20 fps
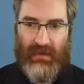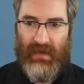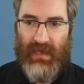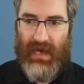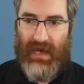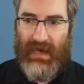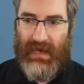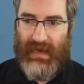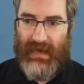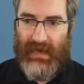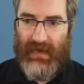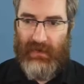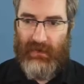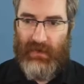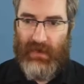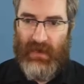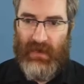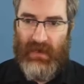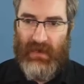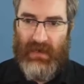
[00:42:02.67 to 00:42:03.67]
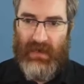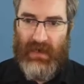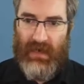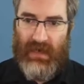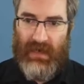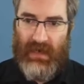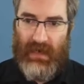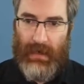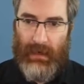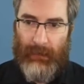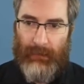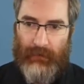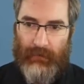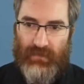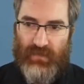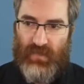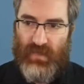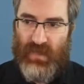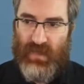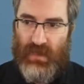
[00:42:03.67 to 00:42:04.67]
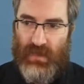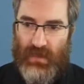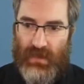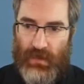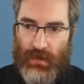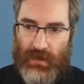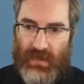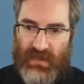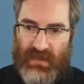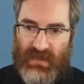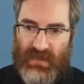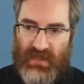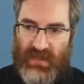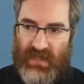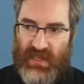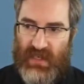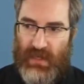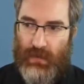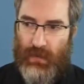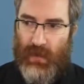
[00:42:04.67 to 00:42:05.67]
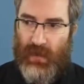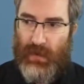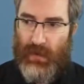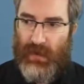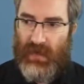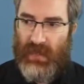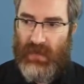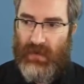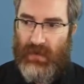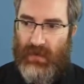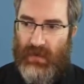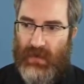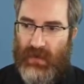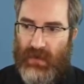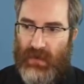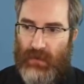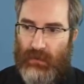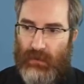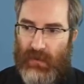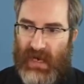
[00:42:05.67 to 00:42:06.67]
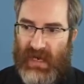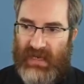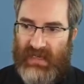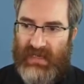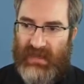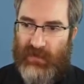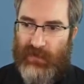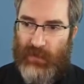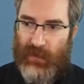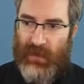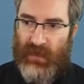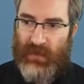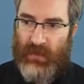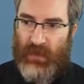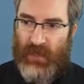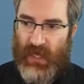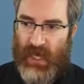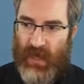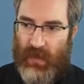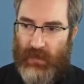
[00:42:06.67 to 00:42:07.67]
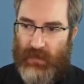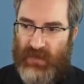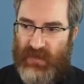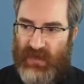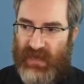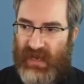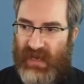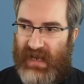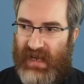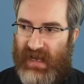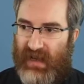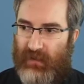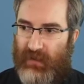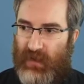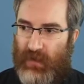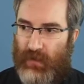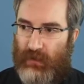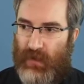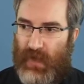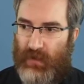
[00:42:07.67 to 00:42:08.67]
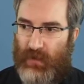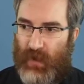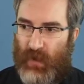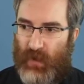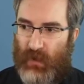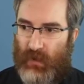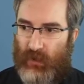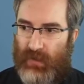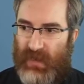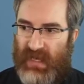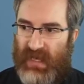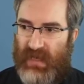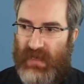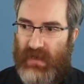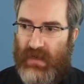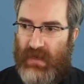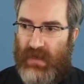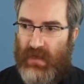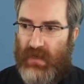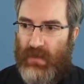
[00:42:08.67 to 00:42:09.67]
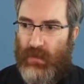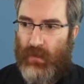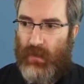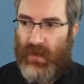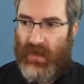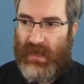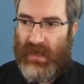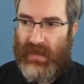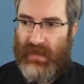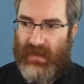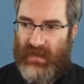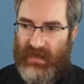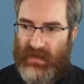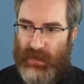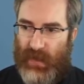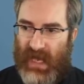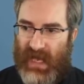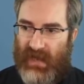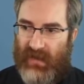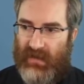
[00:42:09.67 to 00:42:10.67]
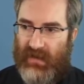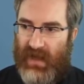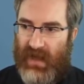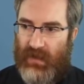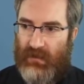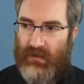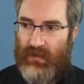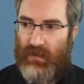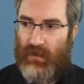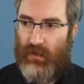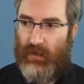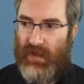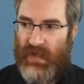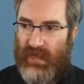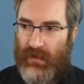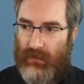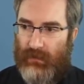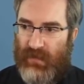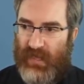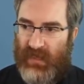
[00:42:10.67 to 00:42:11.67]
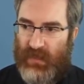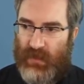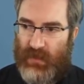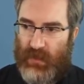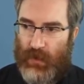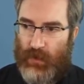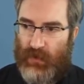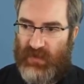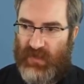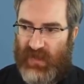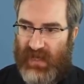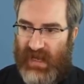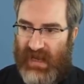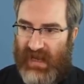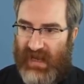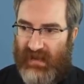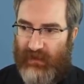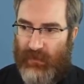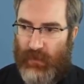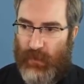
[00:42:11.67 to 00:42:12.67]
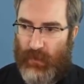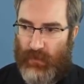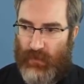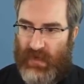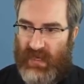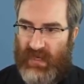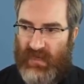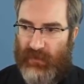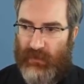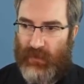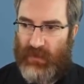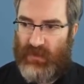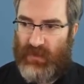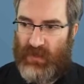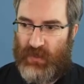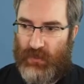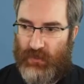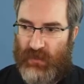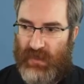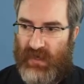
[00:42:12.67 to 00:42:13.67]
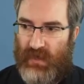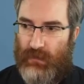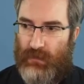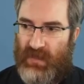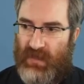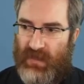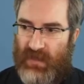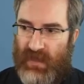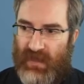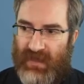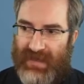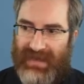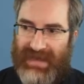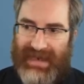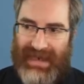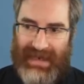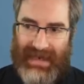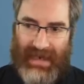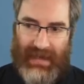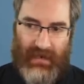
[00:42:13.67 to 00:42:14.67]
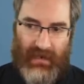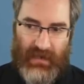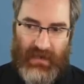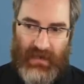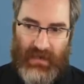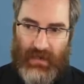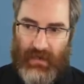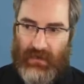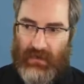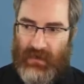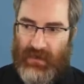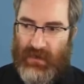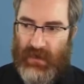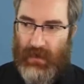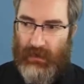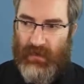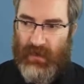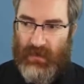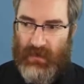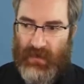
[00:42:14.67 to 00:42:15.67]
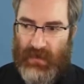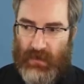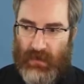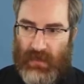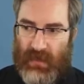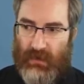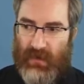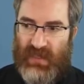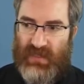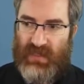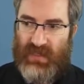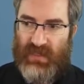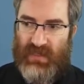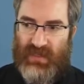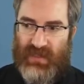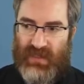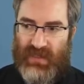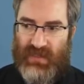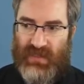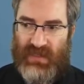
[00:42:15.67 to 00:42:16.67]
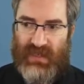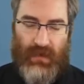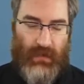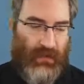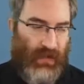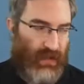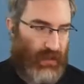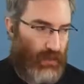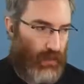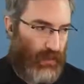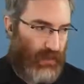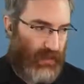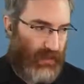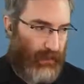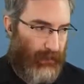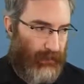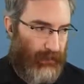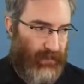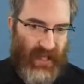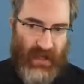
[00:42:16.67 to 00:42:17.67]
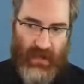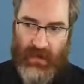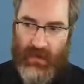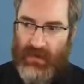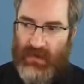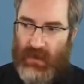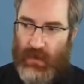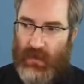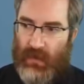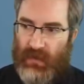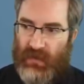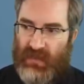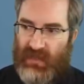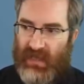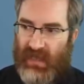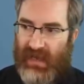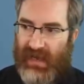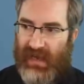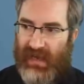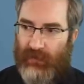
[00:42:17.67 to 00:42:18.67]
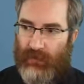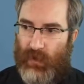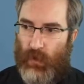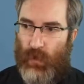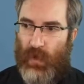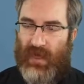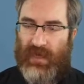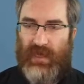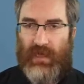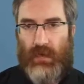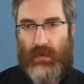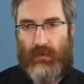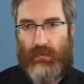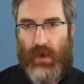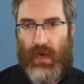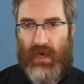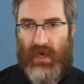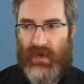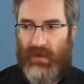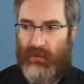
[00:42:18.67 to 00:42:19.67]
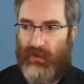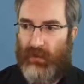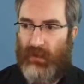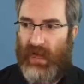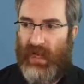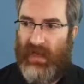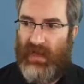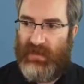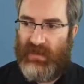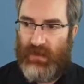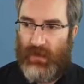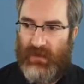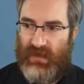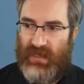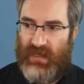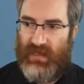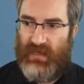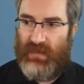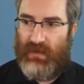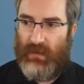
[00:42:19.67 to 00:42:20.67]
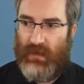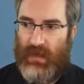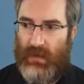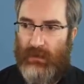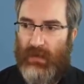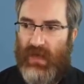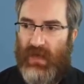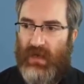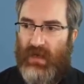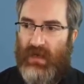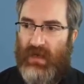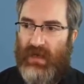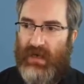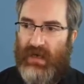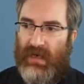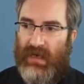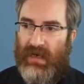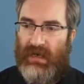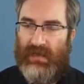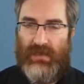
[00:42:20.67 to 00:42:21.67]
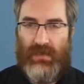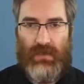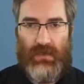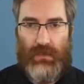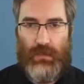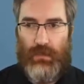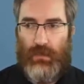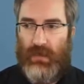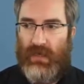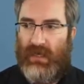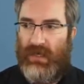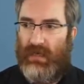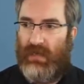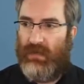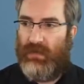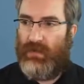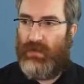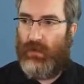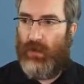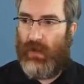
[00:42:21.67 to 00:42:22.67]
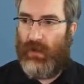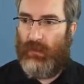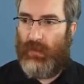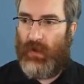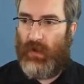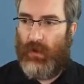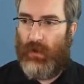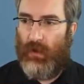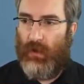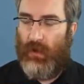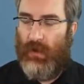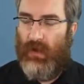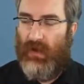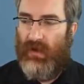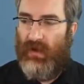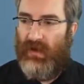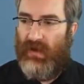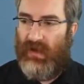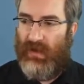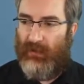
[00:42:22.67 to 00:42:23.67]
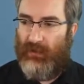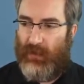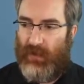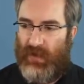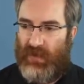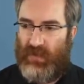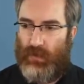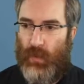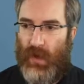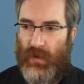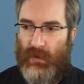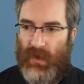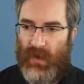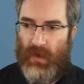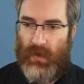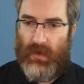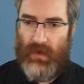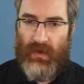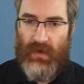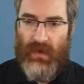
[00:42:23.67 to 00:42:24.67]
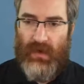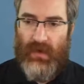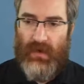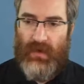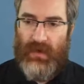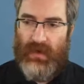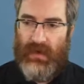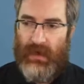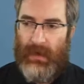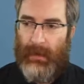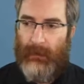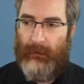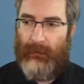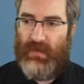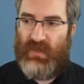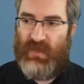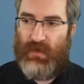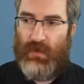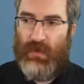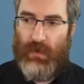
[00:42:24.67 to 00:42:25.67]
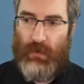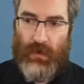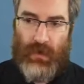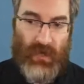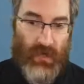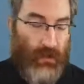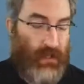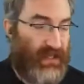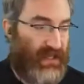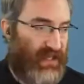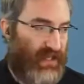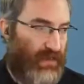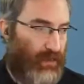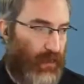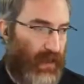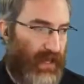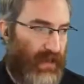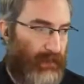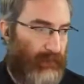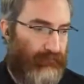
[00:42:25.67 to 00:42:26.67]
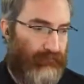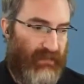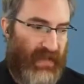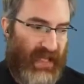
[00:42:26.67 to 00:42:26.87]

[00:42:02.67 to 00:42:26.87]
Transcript: Live, you can see within my different channels that I have here on my Pearl Mini, when I expand that a little bit, it shows that I have 3 different streams, and I can start and stop those stream instances individually. So you can see I have the one here running for my SRT stream to our Pearl for this webinar. So you can do it this way.